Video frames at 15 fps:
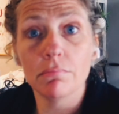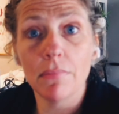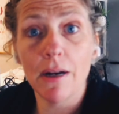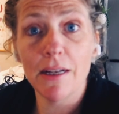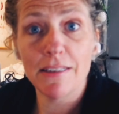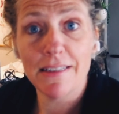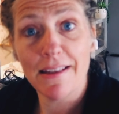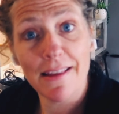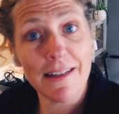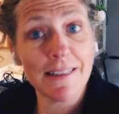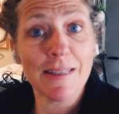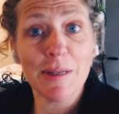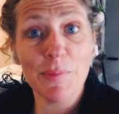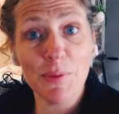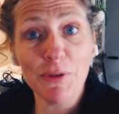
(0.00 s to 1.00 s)
I'd say that's
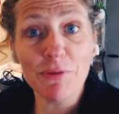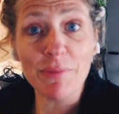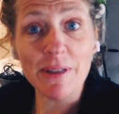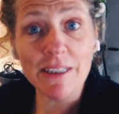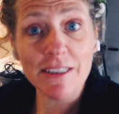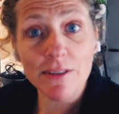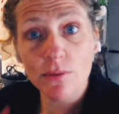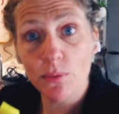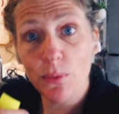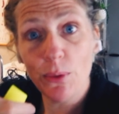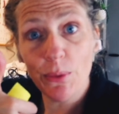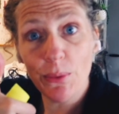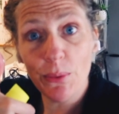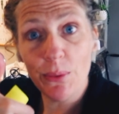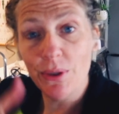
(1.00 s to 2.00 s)
an improvement.
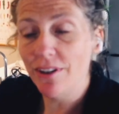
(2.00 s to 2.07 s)
Ooh.